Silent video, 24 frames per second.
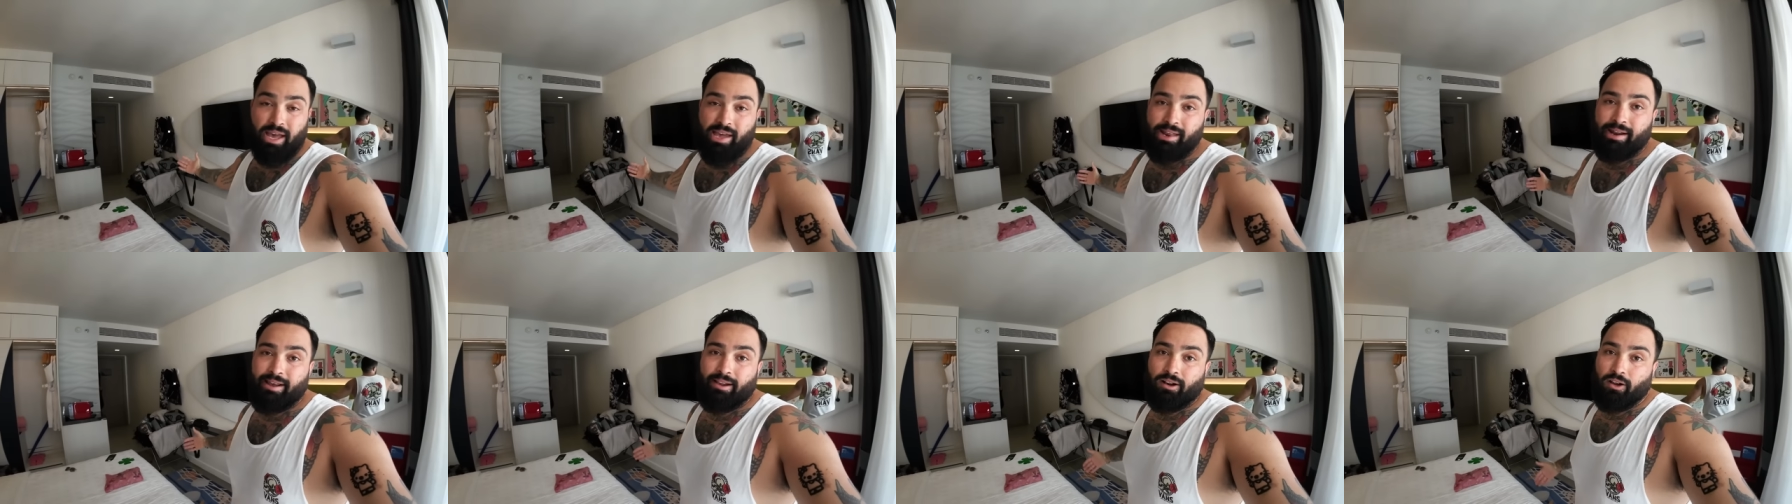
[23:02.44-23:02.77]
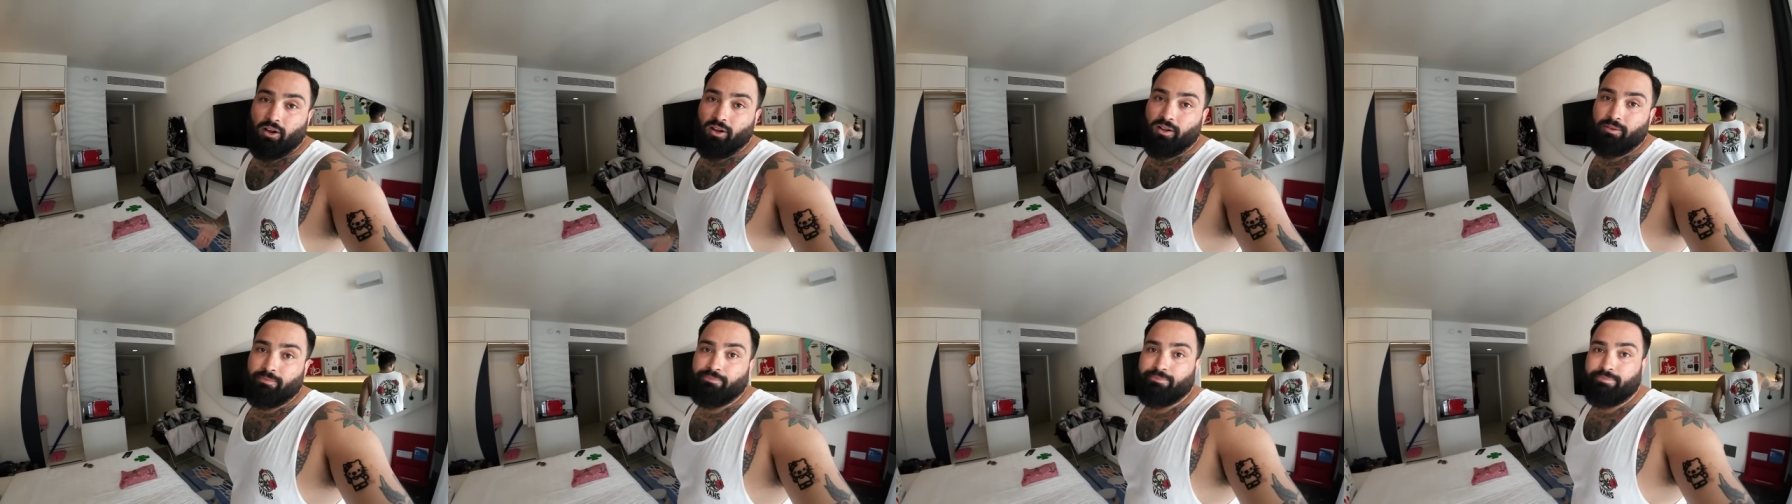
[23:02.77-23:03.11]
bad at
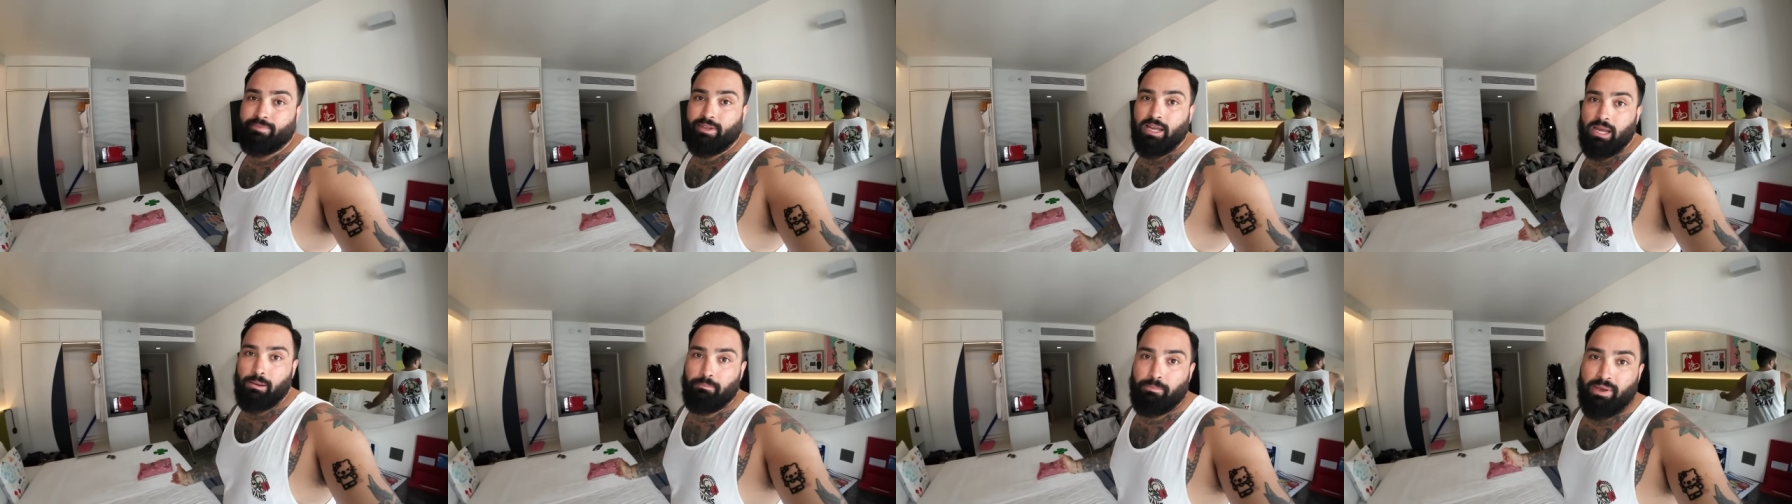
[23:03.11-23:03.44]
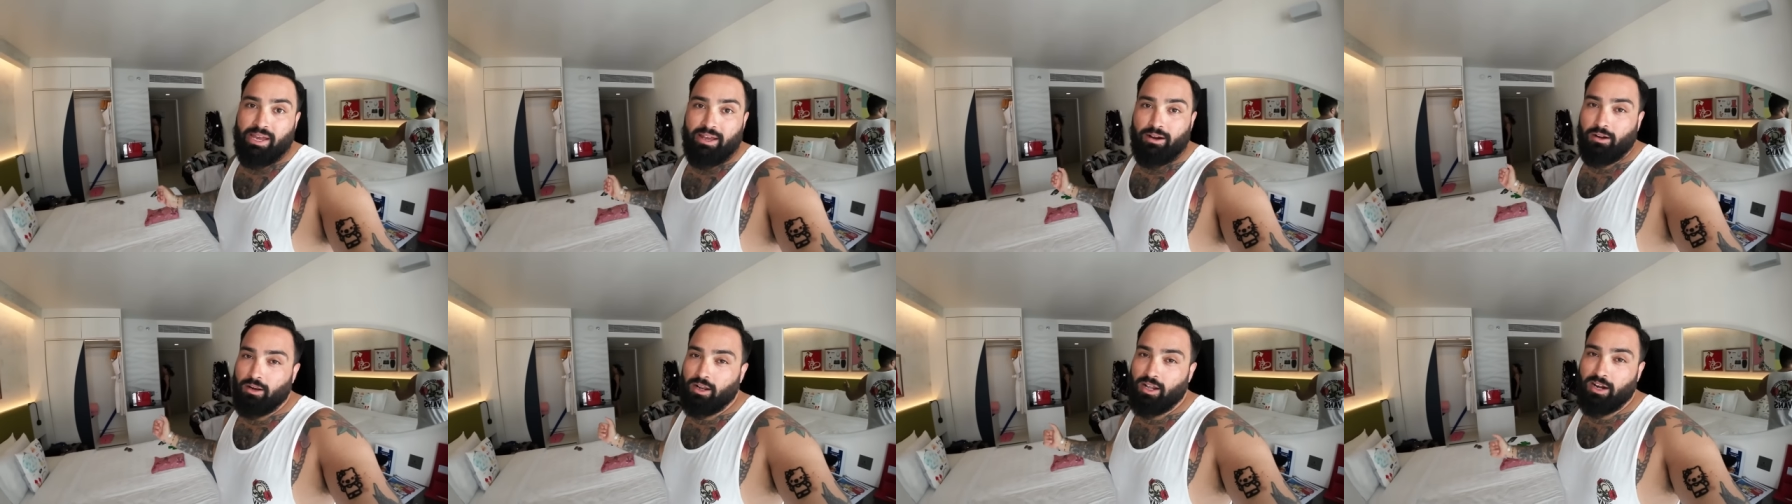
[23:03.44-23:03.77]
all. Not
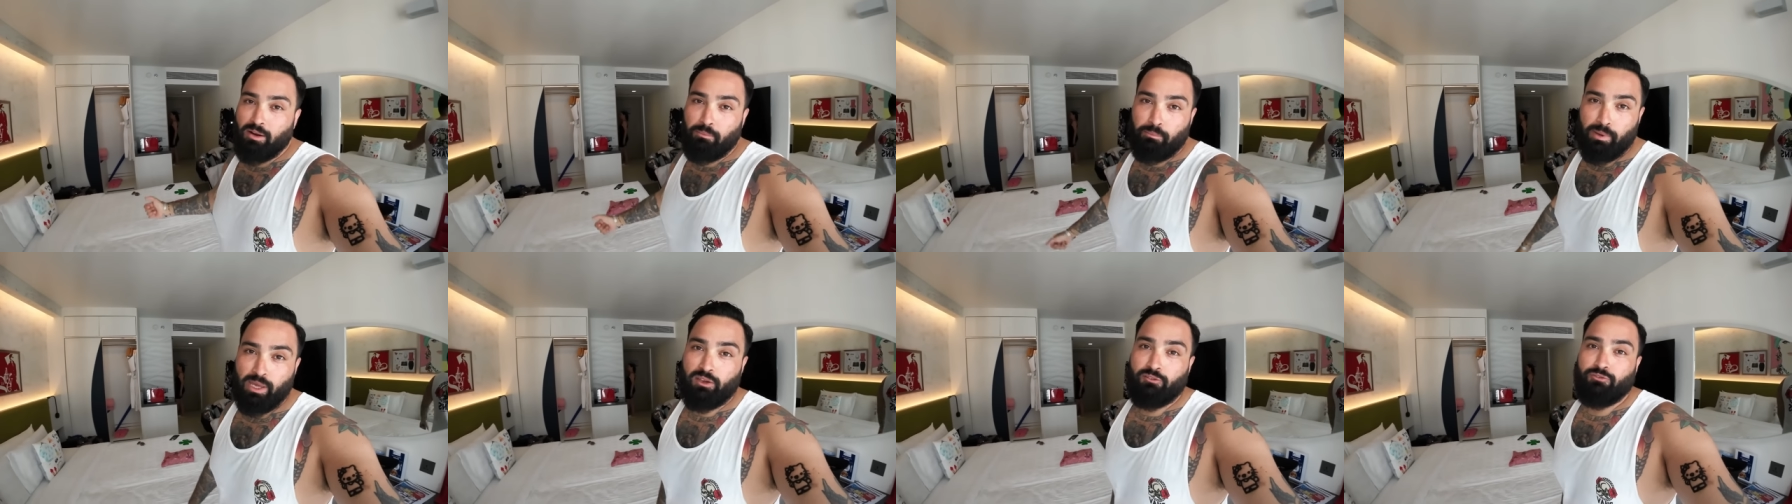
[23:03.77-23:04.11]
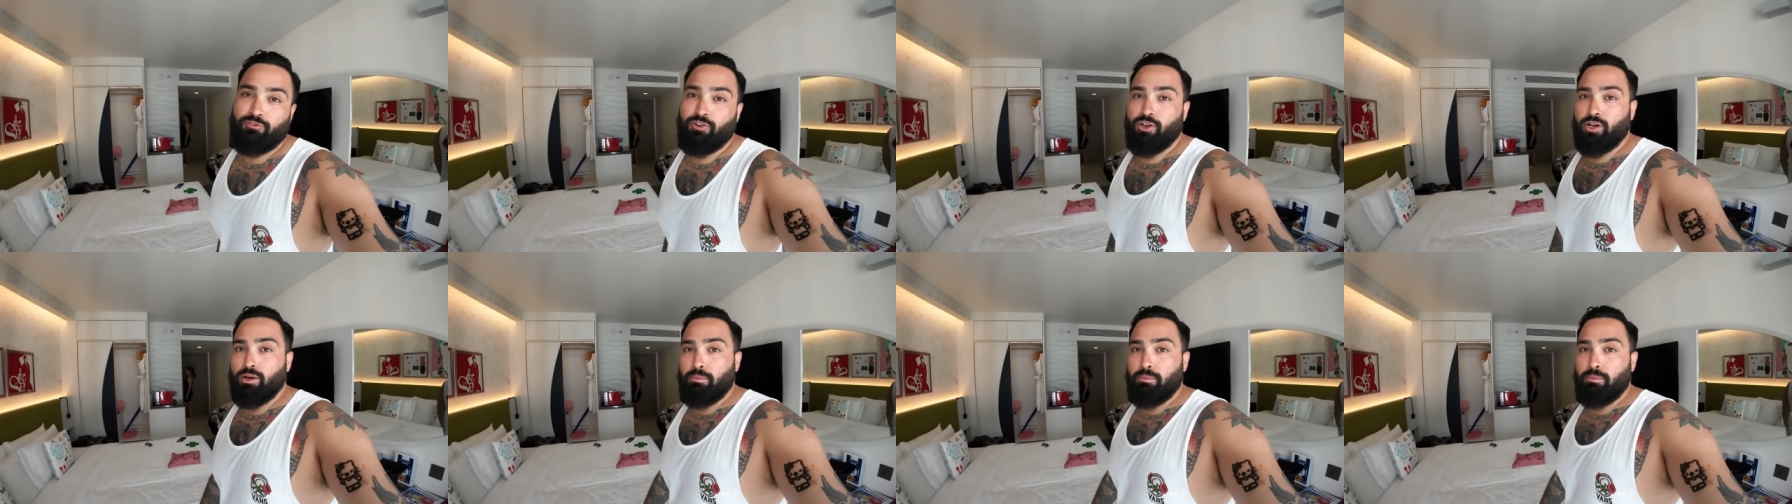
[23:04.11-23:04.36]
bad. A lot of bang for